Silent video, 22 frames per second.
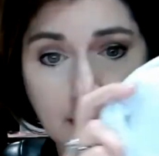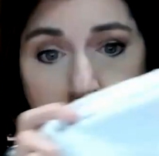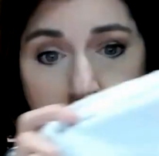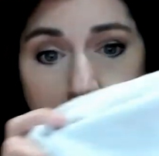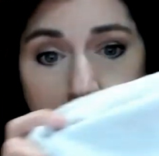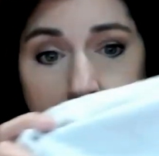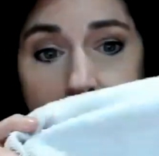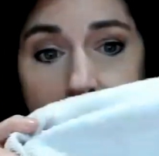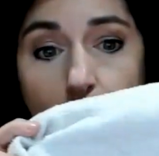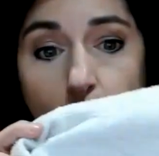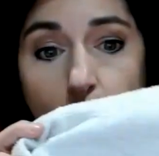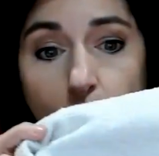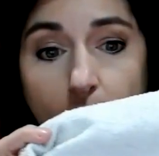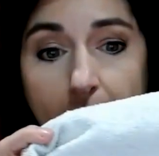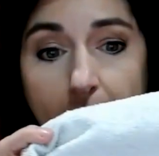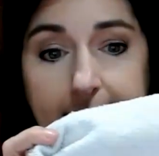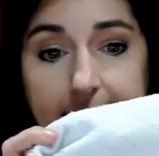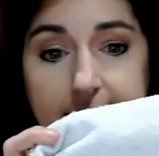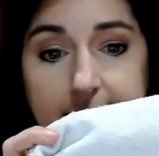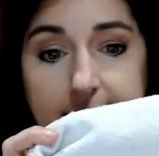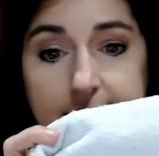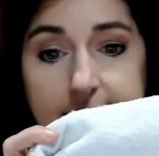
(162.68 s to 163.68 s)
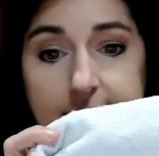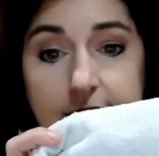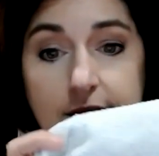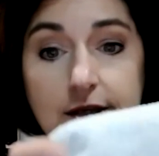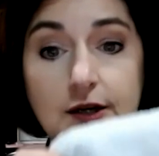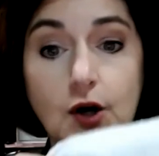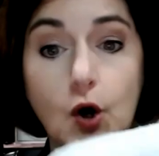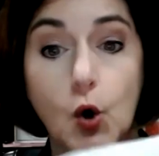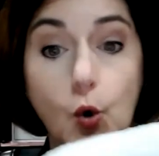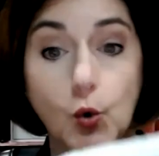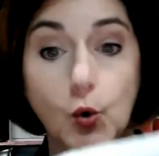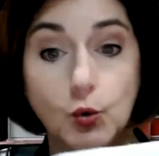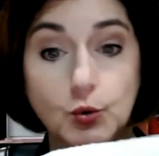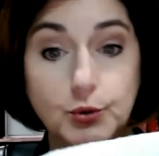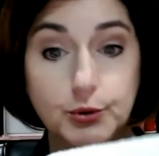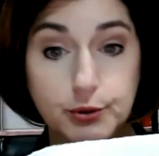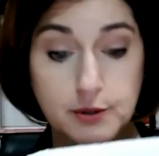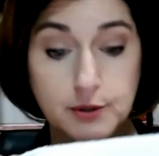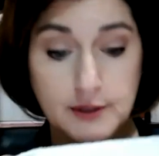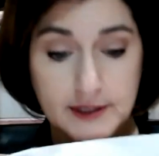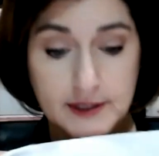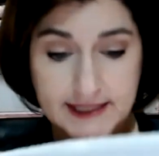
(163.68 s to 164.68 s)
like a white
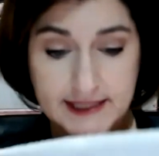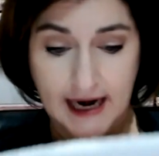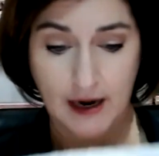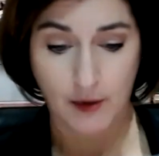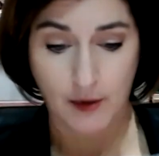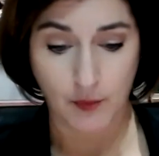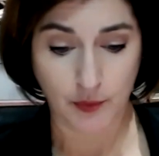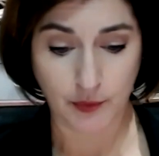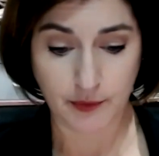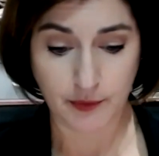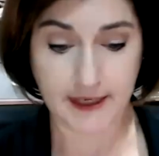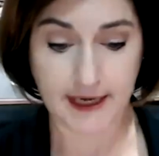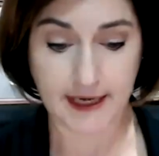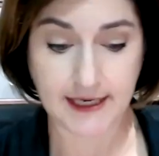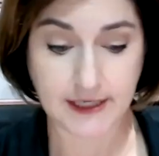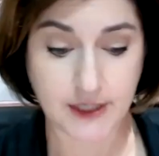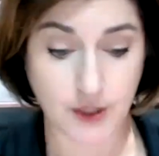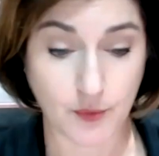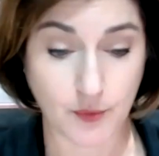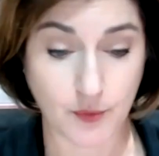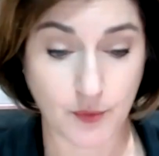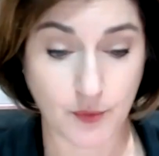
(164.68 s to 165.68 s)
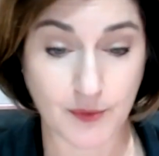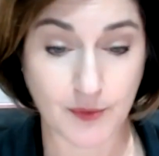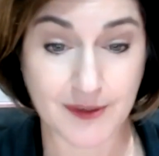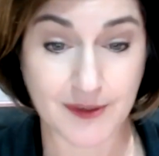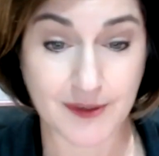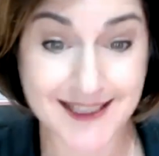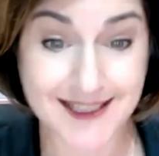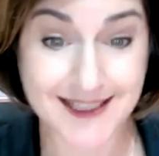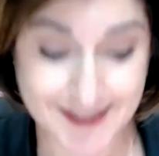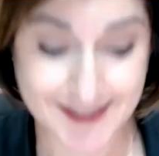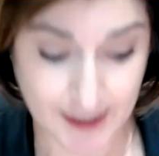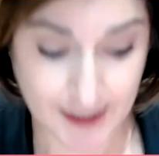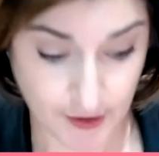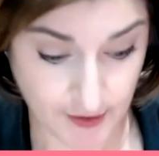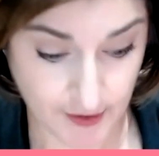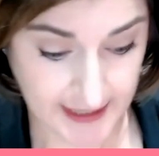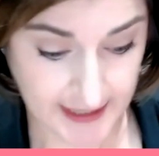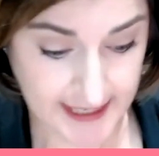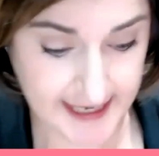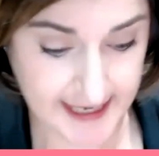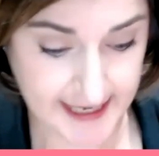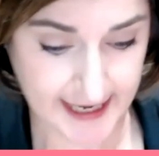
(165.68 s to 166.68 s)
older towel that I don't
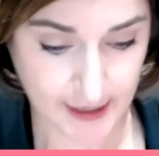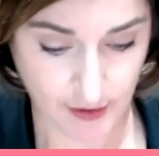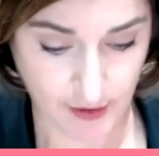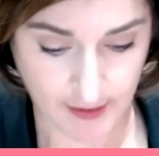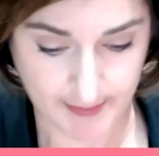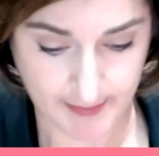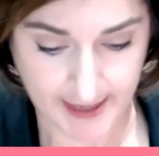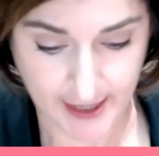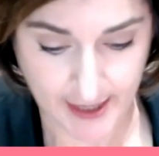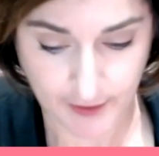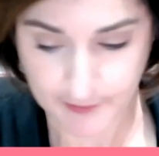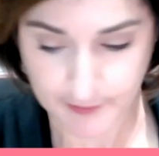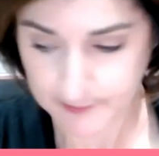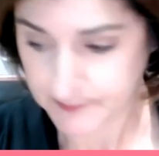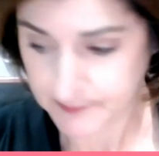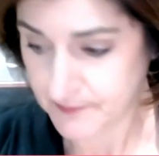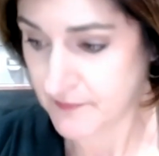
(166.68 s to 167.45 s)
necessarily care about.